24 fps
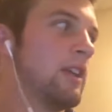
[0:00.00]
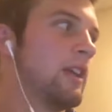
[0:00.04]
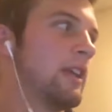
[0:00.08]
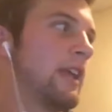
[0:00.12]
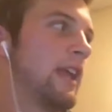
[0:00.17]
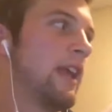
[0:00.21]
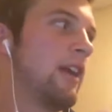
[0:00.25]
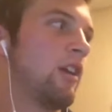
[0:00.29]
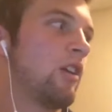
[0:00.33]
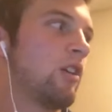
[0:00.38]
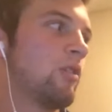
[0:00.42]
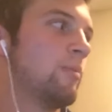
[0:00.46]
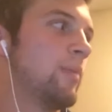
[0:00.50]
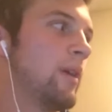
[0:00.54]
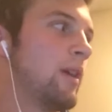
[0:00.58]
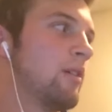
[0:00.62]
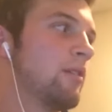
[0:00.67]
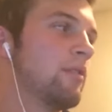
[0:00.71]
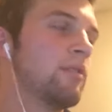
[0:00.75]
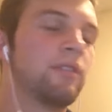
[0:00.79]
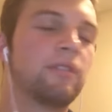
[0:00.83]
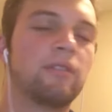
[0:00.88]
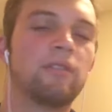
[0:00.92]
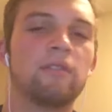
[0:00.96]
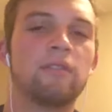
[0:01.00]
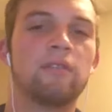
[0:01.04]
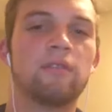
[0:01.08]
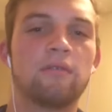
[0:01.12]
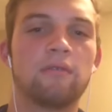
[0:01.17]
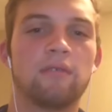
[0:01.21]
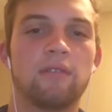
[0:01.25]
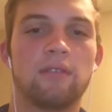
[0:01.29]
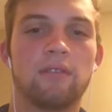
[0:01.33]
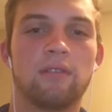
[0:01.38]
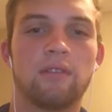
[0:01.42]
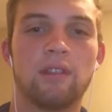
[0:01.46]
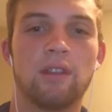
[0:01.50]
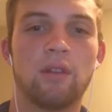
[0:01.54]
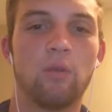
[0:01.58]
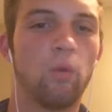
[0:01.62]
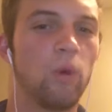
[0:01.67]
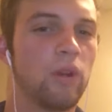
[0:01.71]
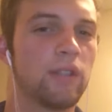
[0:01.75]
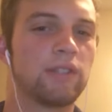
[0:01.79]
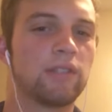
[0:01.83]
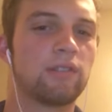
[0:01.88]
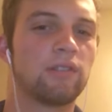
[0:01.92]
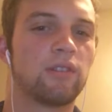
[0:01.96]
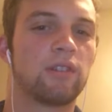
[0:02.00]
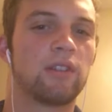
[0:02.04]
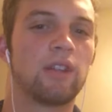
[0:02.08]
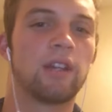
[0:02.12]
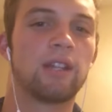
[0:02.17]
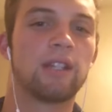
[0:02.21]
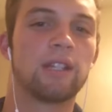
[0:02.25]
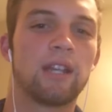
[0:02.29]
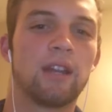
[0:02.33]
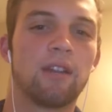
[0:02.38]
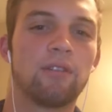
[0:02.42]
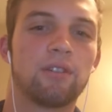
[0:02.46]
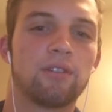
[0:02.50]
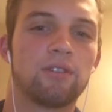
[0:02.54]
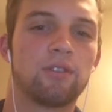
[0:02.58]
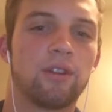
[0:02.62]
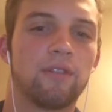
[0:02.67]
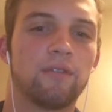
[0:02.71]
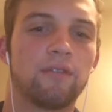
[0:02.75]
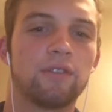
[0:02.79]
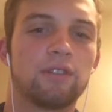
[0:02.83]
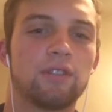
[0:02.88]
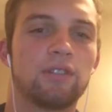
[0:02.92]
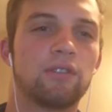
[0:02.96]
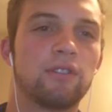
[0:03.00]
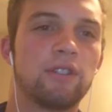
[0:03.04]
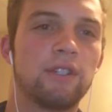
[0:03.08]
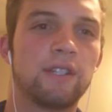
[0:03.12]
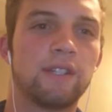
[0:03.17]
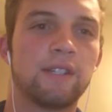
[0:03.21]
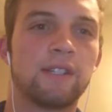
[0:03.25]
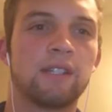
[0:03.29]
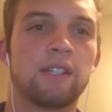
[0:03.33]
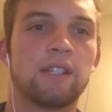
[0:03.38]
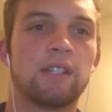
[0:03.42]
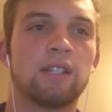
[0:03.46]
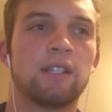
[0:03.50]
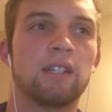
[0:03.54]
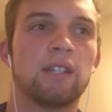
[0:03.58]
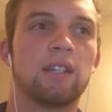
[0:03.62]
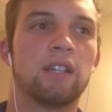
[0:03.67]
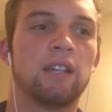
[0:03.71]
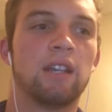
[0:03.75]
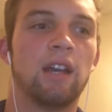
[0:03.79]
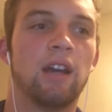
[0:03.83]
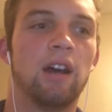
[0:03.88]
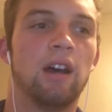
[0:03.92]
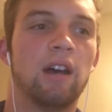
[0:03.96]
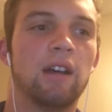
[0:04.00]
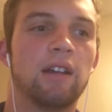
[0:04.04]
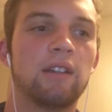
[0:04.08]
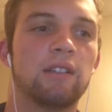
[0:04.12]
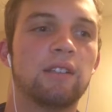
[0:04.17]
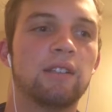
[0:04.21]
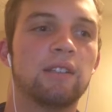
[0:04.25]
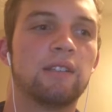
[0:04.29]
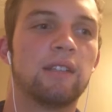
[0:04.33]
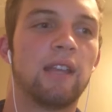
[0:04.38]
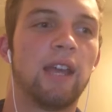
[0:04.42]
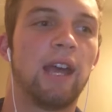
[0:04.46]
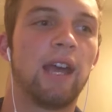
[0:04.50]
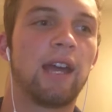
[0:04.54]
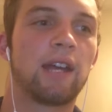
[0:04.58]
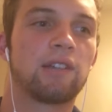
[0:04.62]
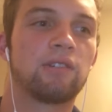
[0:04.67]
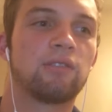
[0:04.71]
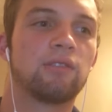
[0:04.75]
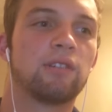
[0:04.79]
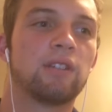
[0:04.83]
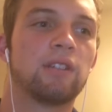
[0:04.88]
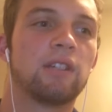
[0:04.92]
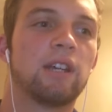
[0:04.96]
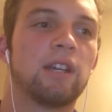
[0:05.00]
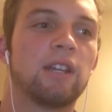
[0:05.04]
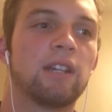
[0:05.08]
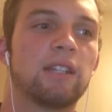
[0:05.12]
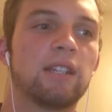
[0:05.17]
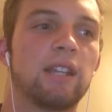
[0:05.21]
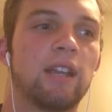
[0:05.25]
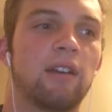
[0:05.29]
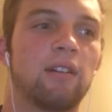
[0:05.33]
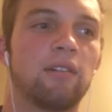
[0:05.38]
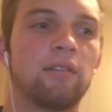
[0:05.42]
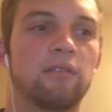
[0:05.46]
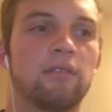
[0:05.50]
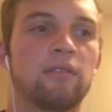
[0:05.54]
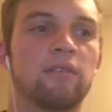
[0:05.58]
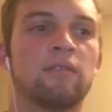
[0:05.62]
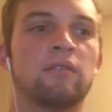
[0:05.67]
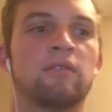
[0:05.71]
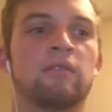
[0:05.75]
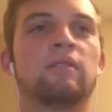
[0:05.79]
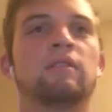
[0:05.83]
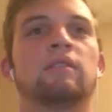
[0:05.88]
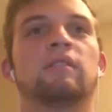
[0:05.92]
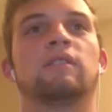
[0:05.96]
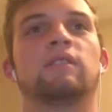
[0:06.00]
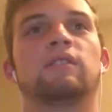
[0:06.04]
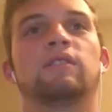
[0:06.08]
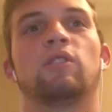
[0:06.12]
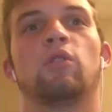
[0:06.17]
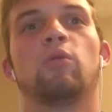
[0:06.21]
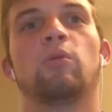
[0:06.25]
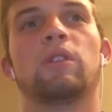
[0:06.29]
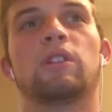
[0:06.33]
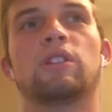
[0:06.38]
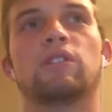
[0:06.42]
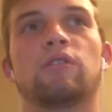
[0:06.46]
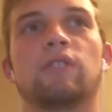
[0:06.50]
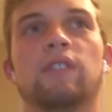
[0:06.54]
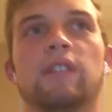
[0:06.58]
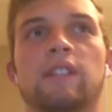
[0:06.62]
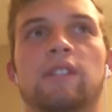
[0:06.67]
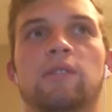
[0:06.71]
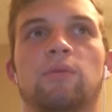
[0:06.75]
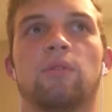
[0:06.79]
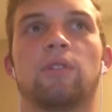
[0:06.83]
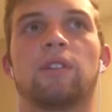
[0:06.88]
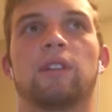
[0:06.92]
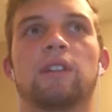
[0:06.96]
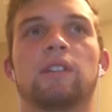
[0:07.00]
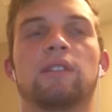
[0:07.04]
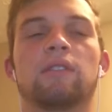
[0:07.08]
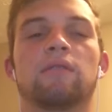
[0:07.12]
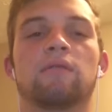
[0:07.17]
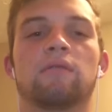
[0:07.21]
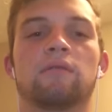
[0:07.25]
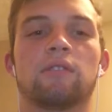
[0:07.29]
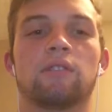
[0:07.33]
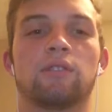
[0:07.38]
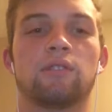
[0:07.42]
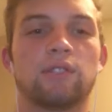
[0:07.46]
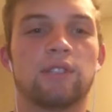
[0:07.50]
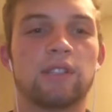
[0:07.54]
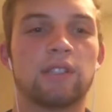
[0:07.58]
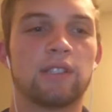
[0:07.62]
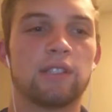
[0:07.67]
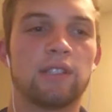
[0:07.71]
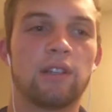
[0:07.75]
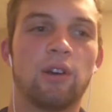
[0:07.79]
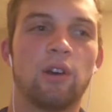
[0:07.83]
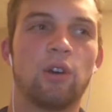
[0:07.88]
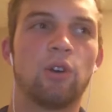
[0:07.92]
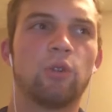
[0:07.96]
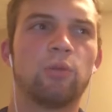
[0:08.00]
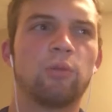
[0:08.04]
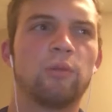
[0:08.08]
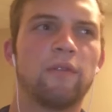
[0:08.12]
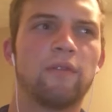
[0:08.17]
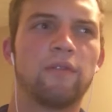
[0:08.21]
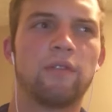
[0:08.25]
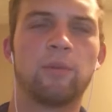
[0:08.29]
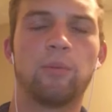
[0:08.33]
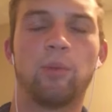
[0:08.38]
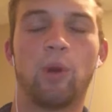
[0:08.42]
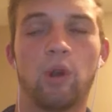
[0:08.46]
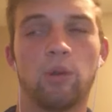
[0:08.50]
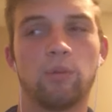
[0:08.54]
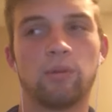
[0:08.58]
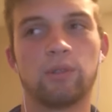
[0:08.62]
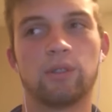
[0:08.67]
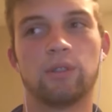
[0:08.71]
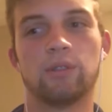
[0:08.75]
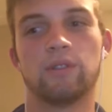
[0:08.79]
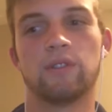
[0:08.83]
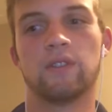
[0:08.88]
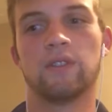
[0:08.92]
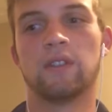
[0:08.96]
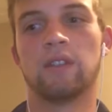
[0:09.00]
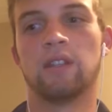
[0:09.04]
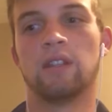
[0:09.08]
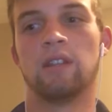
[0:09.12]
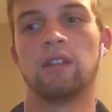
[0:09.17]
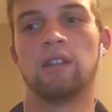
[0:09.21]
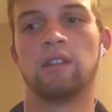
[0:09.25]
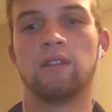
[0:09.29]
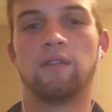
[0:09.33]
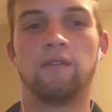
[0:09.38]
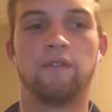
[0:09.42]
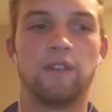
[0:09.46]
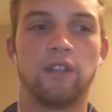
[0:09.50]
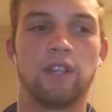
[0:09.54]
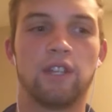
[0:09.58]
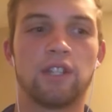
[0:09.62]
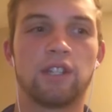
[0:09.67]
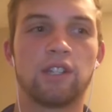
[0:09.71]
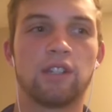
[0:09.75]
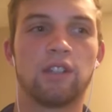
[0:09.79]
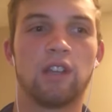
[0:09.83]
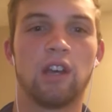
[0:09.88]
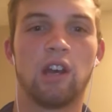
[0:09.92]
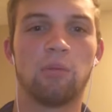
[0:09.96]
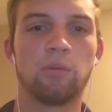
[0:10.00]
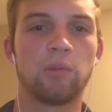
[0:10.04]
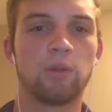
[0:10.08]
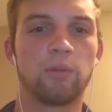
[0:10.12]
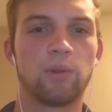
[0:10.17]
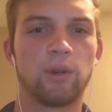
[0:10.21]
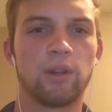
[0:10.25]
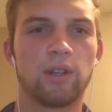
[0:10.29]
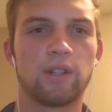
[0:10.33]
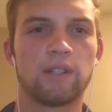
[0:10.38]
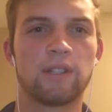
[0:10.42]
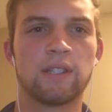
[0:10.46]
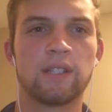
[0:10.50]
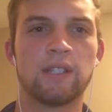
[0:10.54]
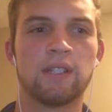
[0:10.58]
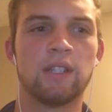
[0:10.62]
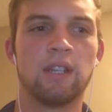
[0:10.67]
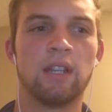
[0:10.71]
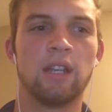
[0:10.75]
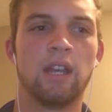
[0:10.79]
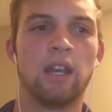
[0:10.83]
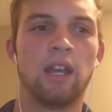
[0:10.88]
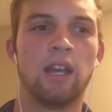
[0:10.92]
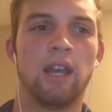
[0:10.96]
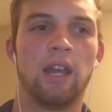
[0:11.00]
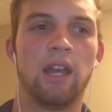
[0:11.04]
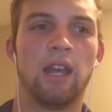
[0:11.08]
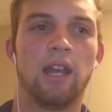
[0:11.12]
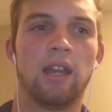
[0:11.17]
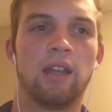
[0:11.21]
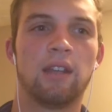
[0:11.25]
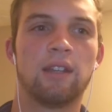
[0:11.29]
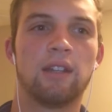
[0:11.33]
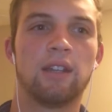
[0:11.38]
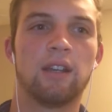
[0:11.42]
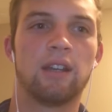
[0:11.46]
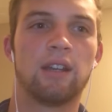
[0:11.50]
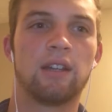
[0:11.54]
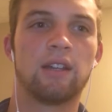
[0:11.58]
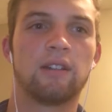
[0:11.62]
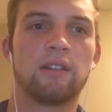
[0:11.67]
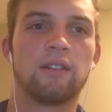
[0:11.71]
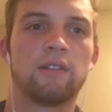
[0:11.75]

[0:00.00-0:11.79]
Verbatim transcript: care about the onceler cutting down the truffle trees. Uh, he's actually cutting down so many trees where he loses the home of the barbaloots, the fish, and the hummingbirds. And uh,